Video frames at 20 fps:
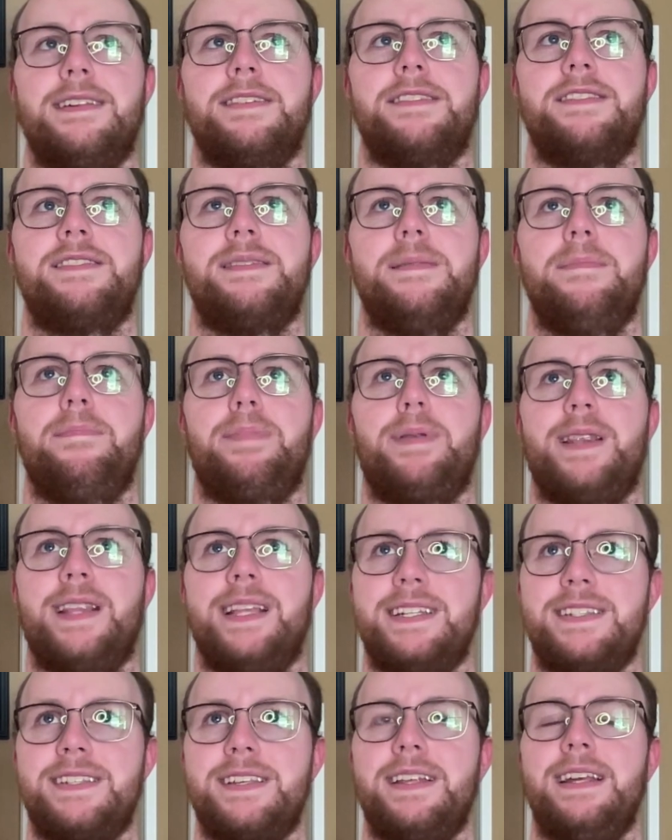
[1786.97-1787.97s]

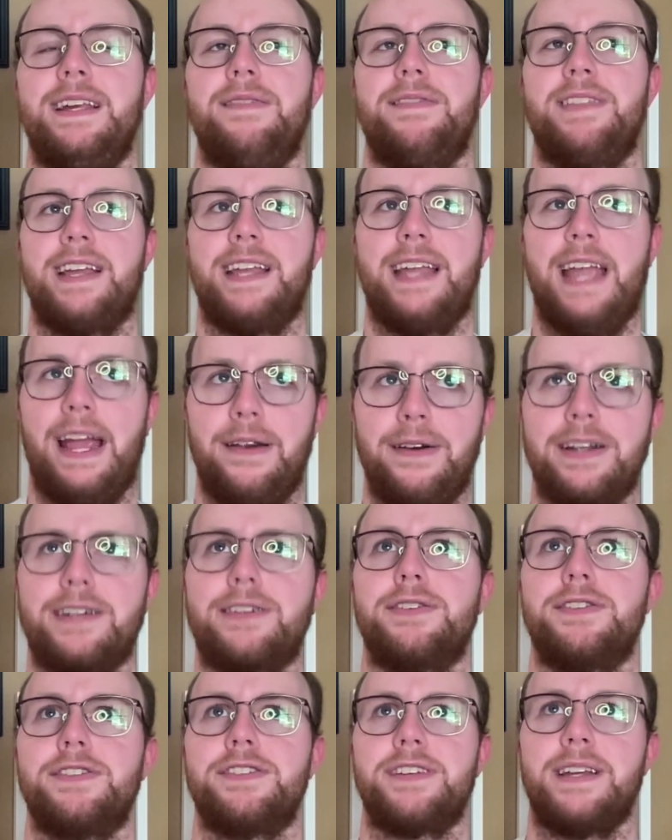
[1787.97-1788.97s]
simplicity of the
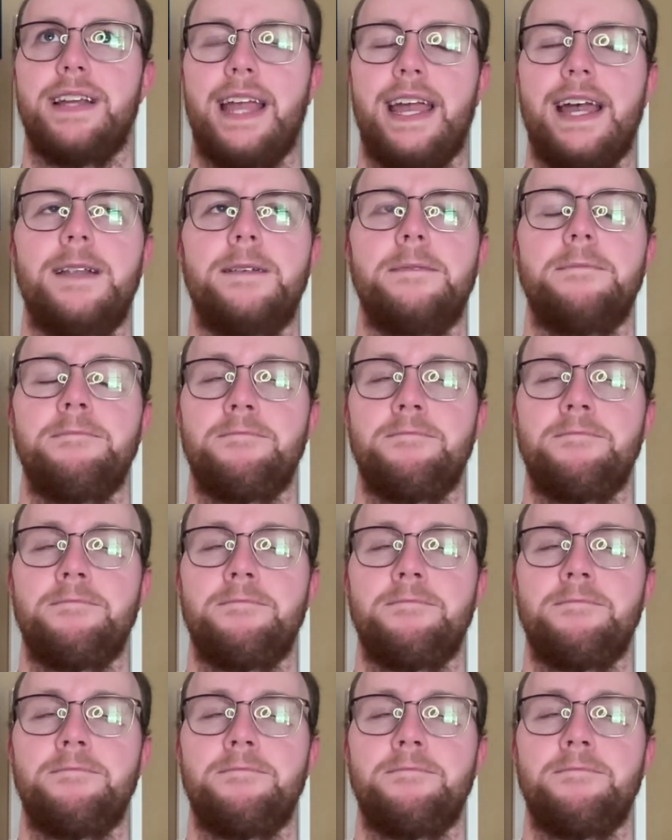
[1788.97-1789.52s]
characters again,